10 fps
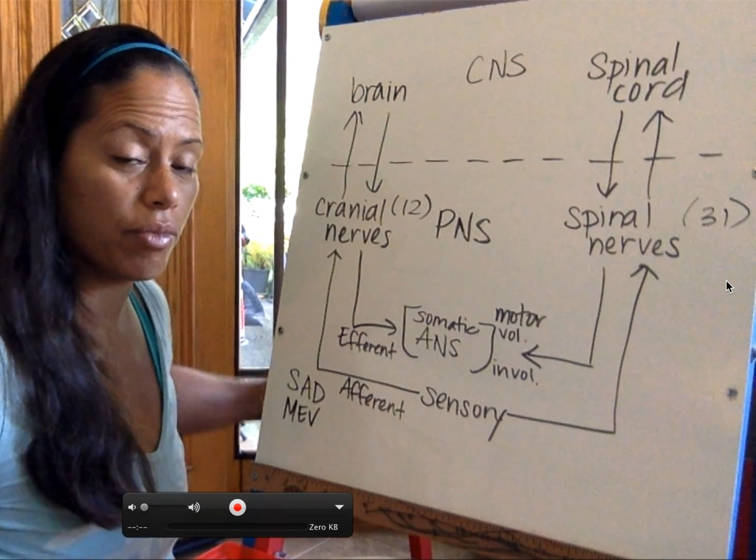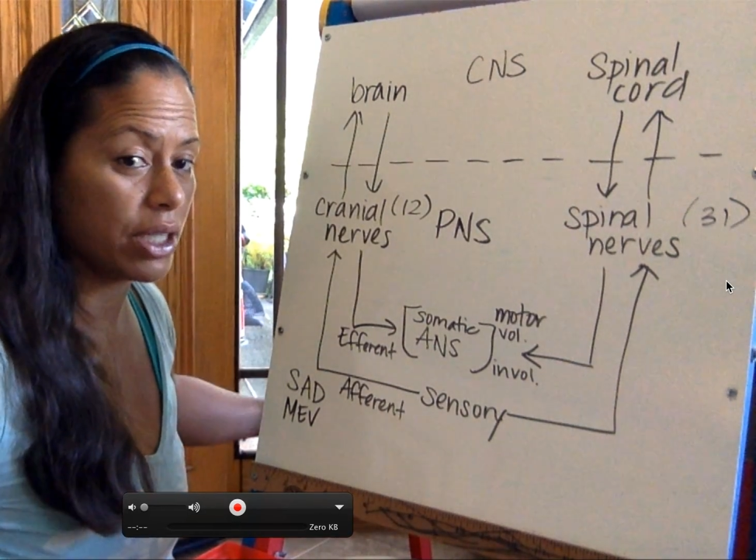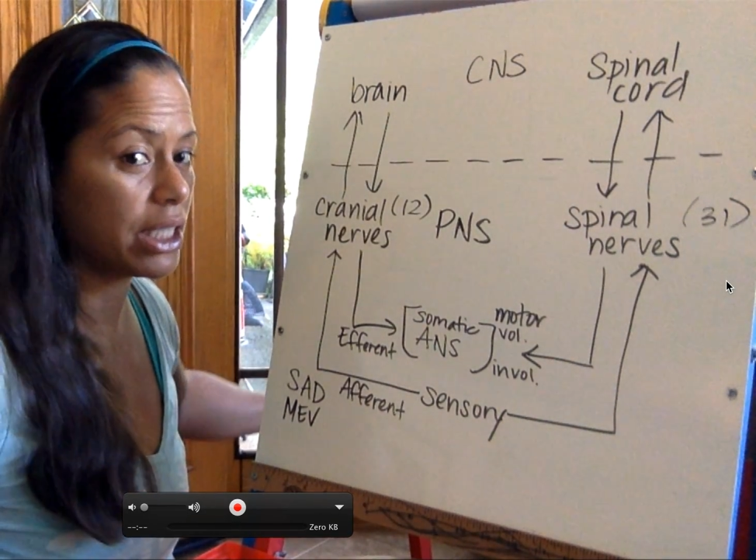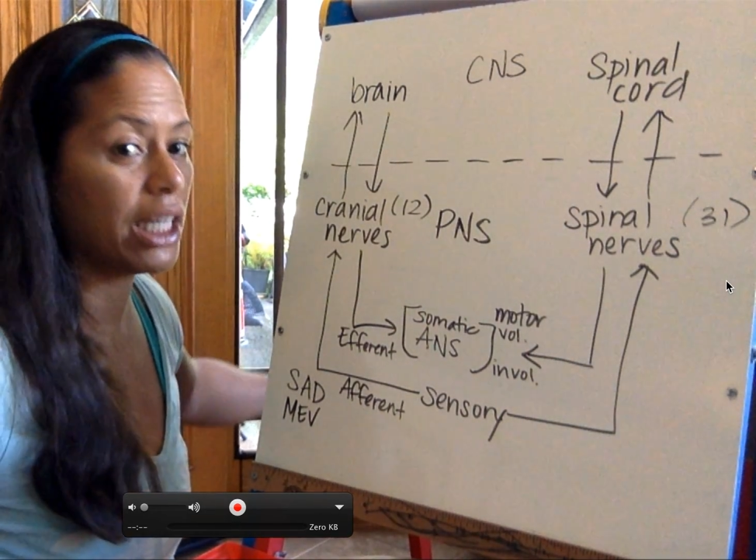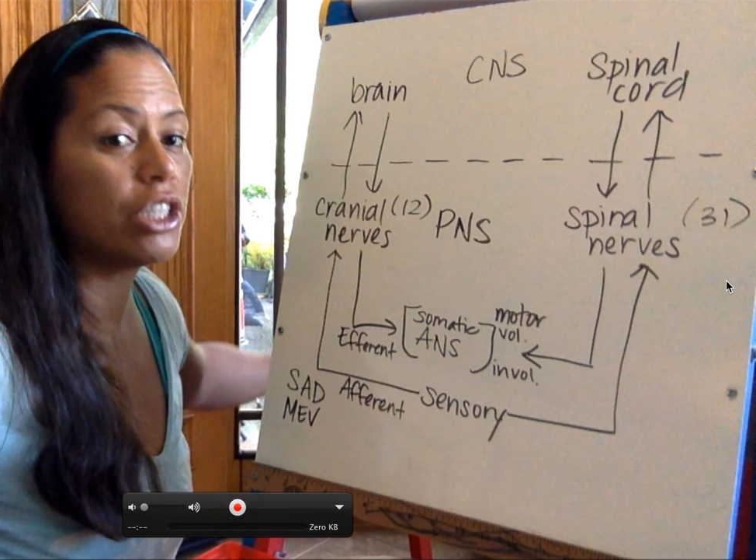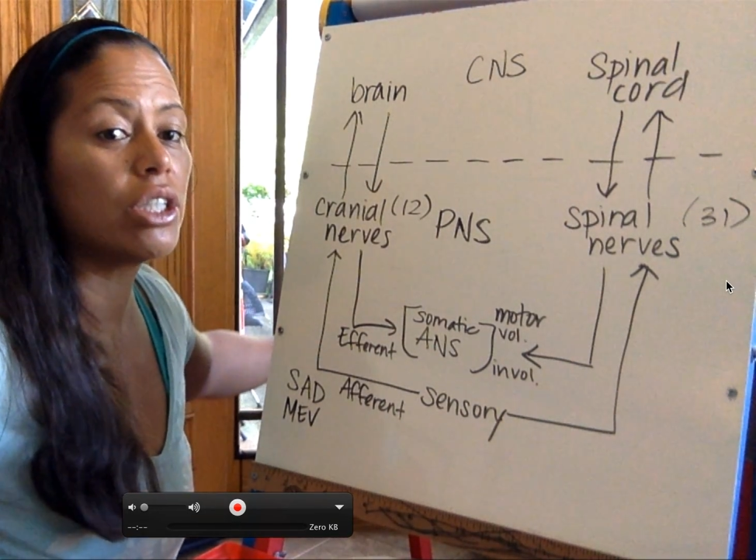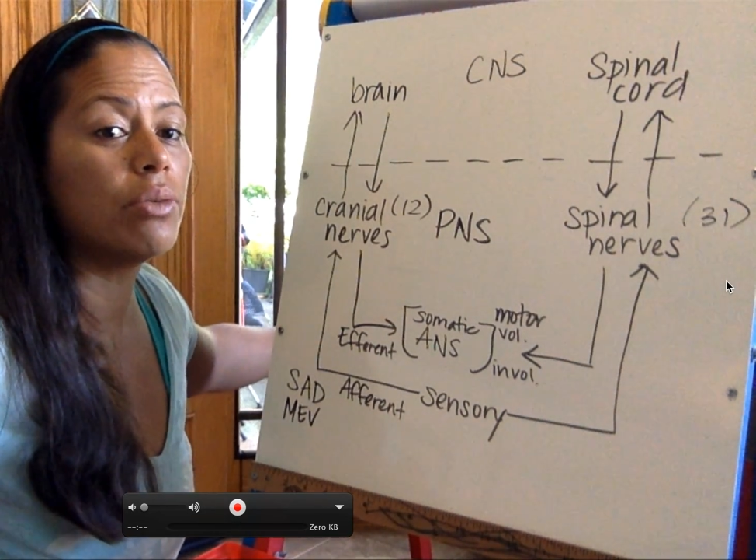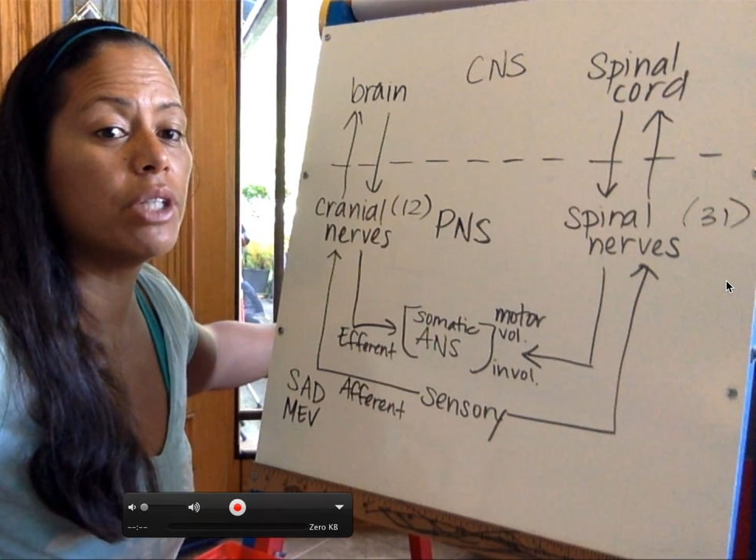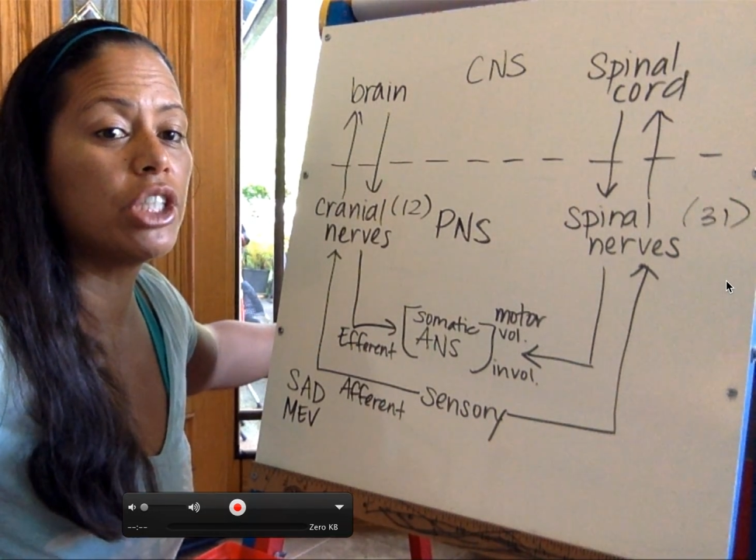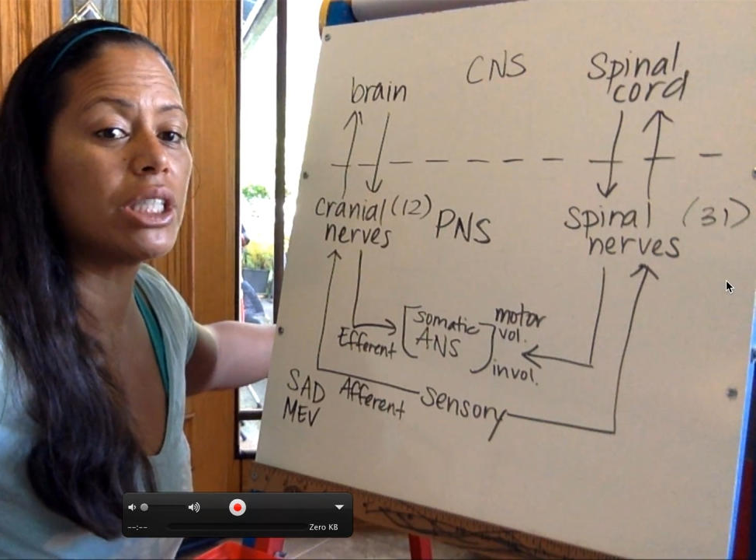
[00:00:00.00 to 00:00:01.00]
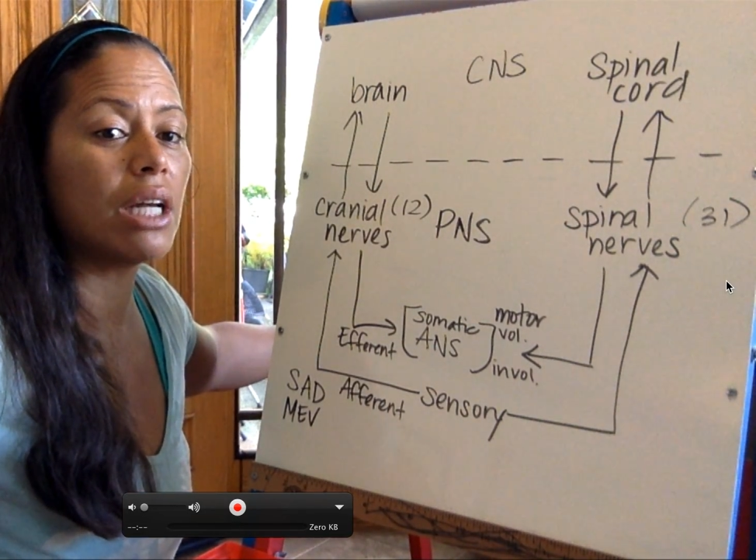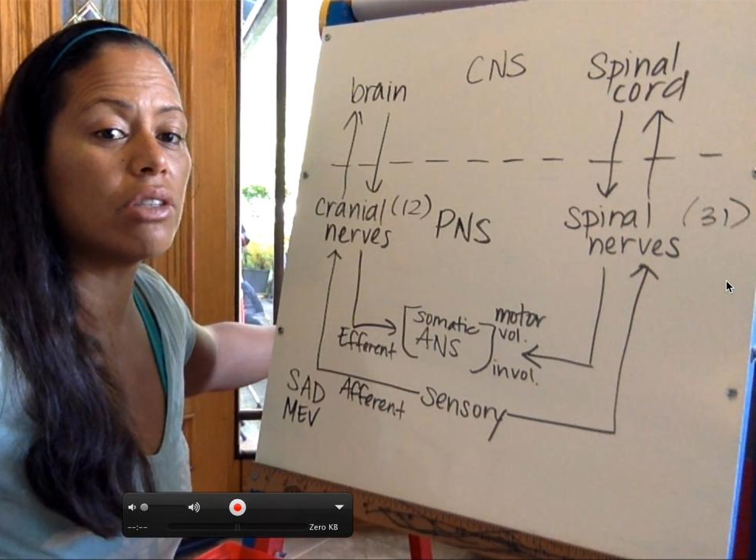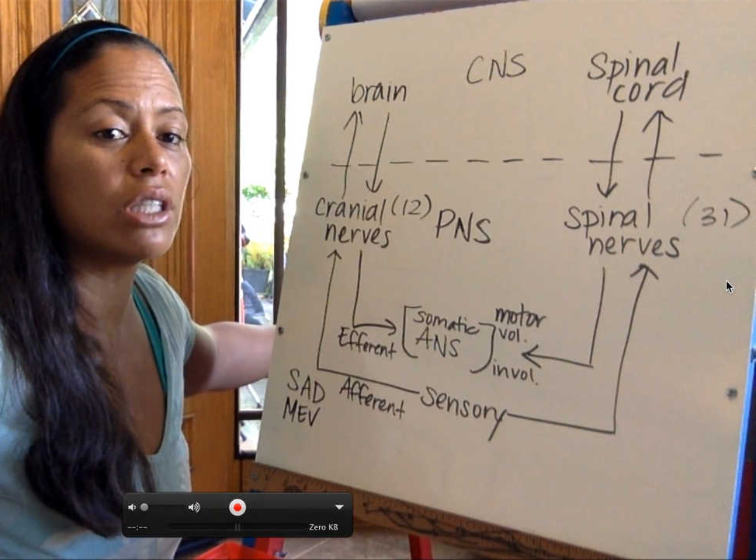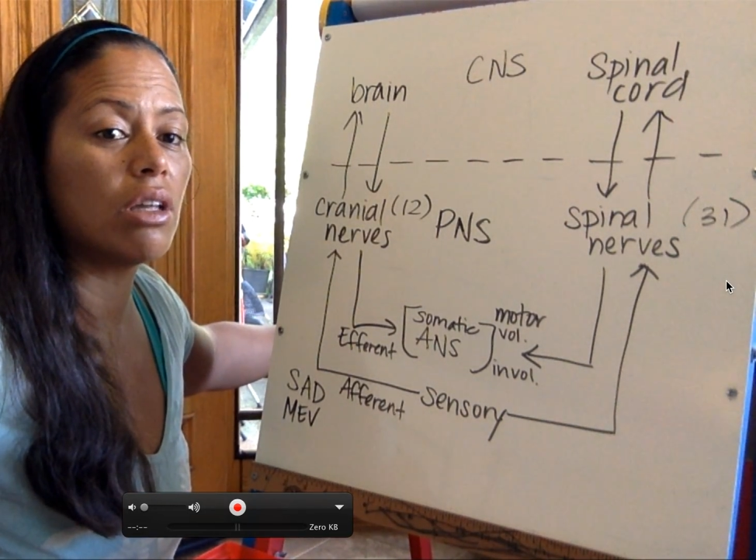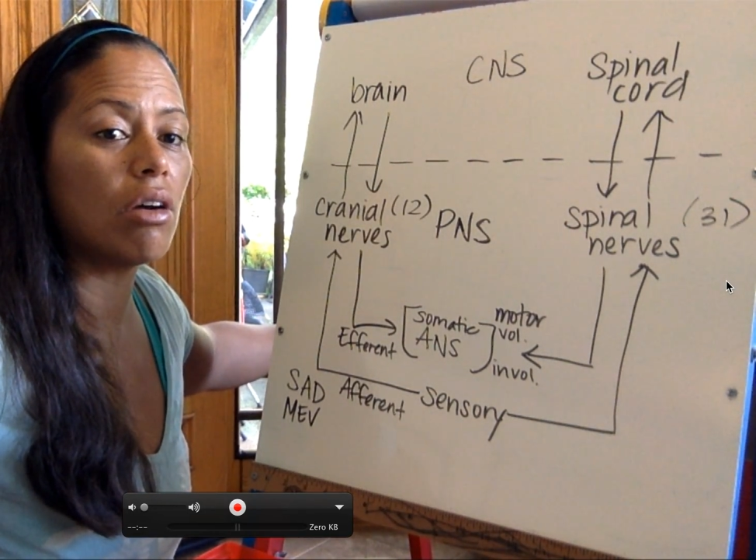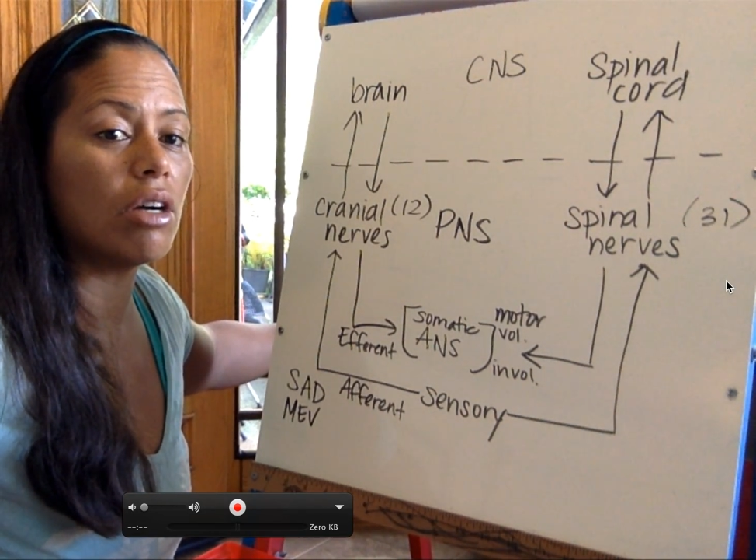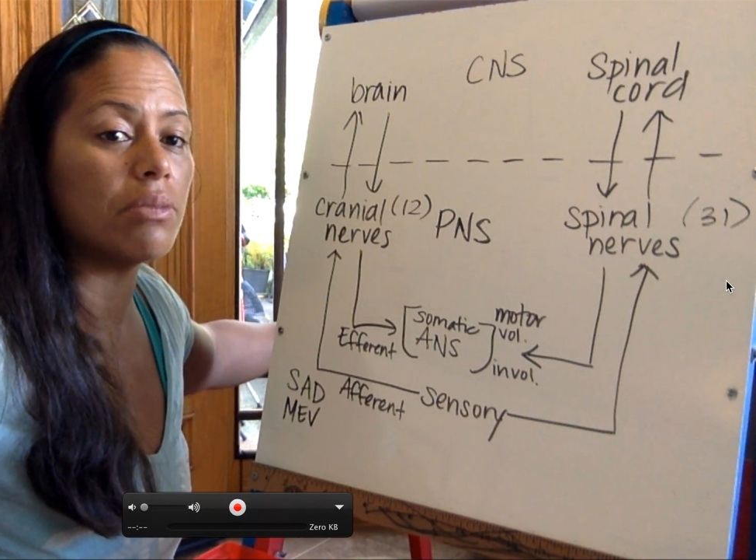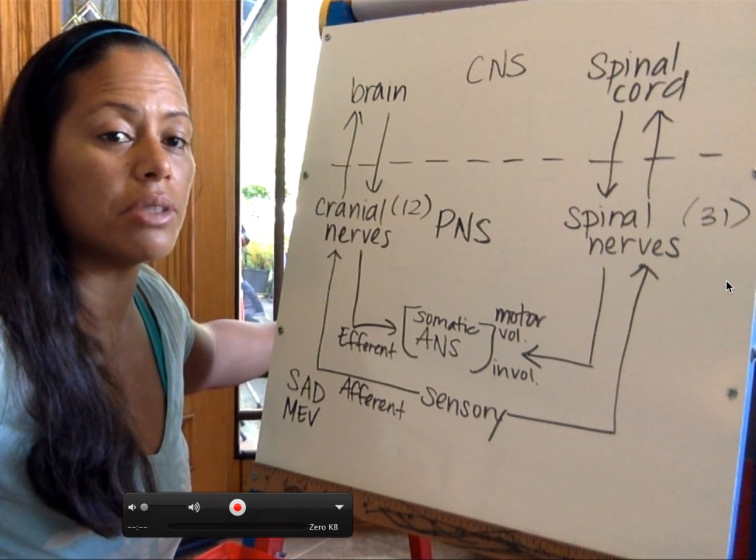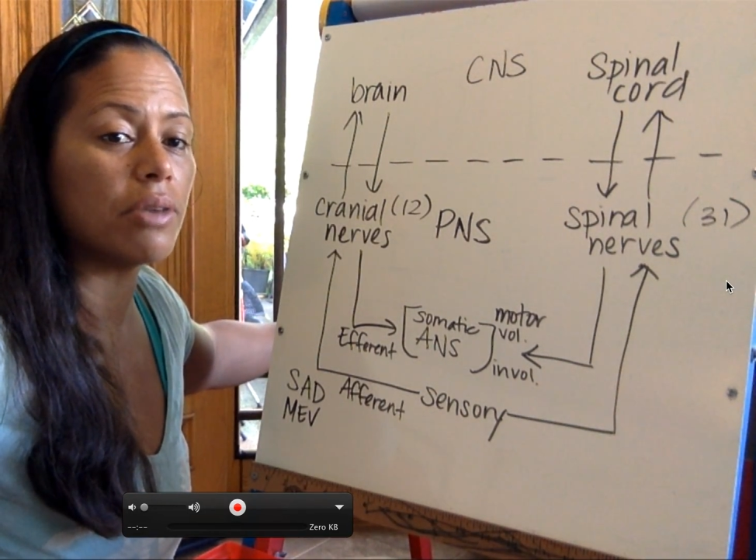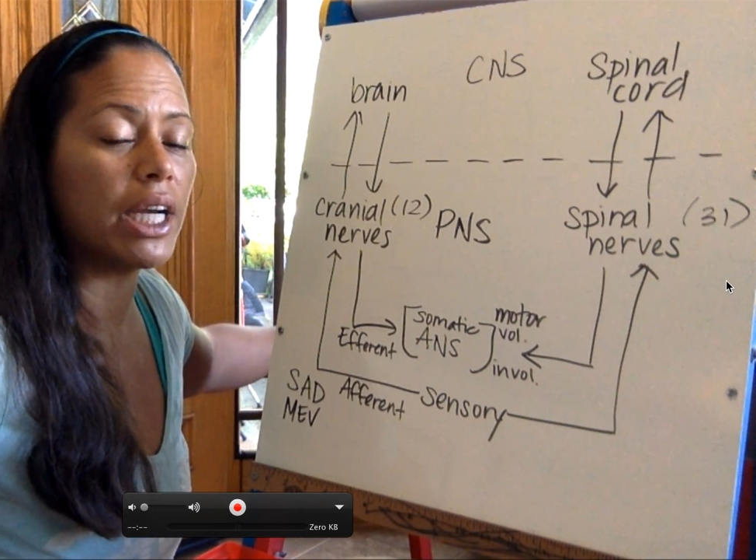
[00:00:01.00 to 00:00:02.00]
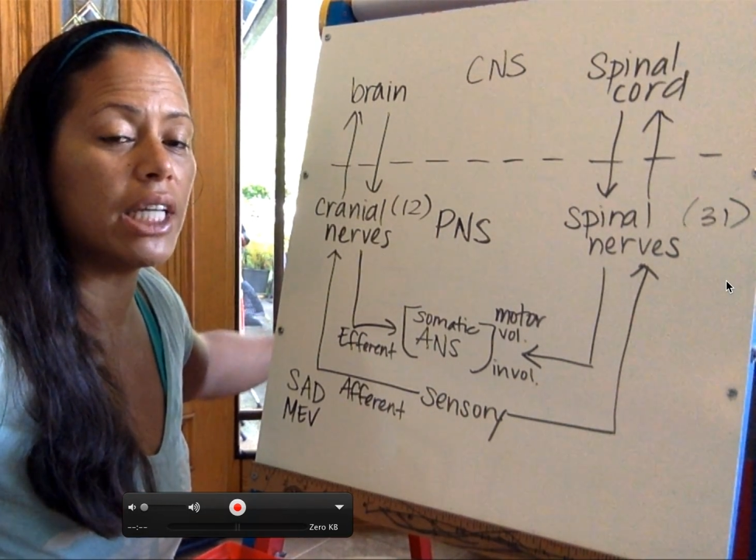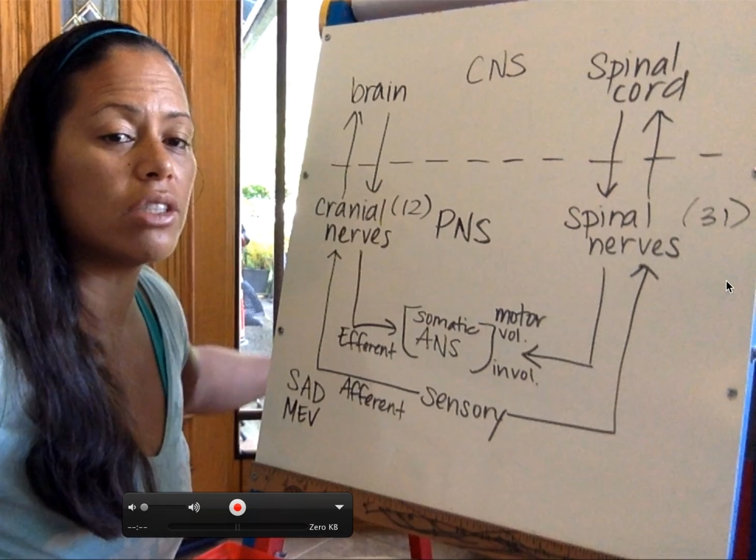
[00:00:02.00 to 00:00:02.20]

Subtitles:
essentially reaches out to the arms, right?